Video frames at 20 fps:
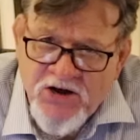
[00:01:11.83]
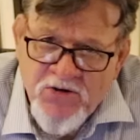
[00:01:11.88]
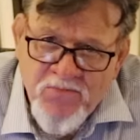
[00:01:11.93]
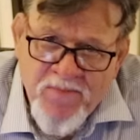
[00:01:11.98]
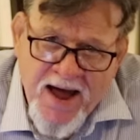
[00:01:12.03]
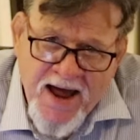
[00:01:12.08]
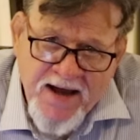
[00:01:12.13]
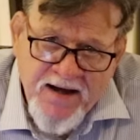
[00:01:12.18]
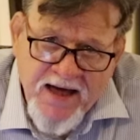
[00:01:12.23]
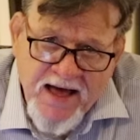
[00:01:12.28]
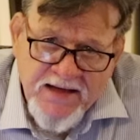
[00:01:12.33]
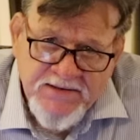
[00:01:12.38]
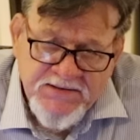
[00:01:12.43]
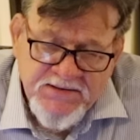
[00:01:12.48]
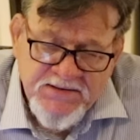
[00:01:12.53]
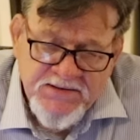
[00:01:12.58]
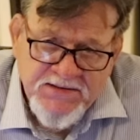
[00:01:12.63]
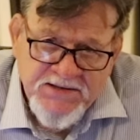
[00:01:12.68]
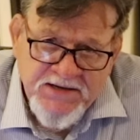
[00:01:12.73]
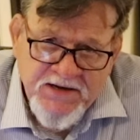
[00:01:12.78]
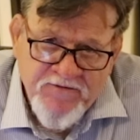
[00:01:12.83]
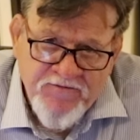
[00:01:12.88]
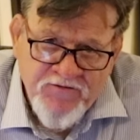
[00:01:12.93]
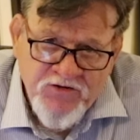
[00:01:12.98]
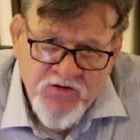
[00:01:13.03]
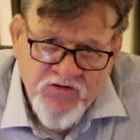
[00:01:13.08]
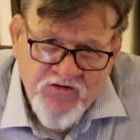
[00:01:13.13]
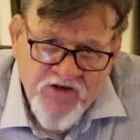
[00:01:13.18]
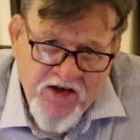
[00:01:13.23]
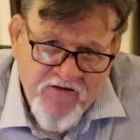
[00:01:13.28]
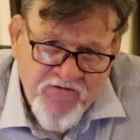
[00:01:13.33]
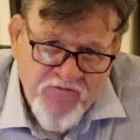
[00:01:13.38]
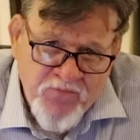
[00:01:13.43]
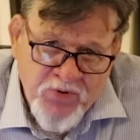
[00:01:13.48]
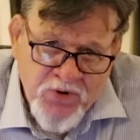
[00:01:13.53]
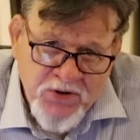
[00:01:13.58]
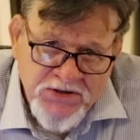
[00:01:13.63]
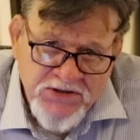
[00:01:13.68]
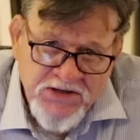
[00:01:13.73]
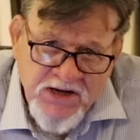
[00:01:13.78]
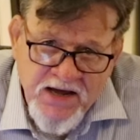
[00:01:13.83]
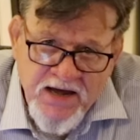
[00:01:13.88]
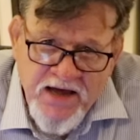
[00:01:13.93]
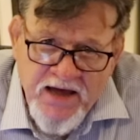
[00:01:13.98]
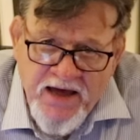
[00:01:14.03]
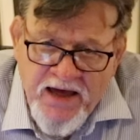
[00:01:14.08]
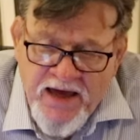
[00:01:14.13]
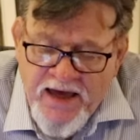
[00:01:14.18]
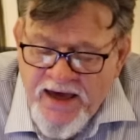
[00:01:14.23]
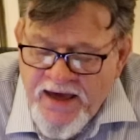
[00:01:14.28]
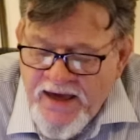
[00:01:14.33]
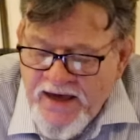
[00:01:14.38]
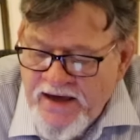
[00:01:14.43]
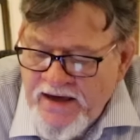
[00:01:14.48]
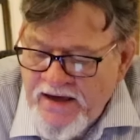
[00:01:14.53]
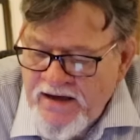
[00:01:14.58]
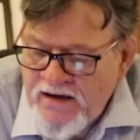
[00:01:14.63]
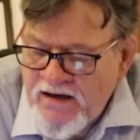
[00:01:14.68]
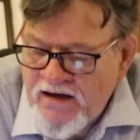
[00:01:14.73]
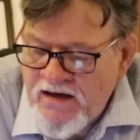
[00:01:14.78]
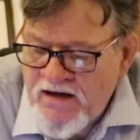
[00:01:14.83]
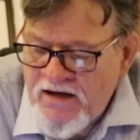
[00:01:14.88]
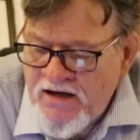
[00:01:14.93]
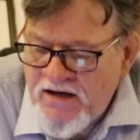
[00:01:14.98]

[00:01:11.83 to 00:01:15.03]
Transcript: Now my lots is if you have put a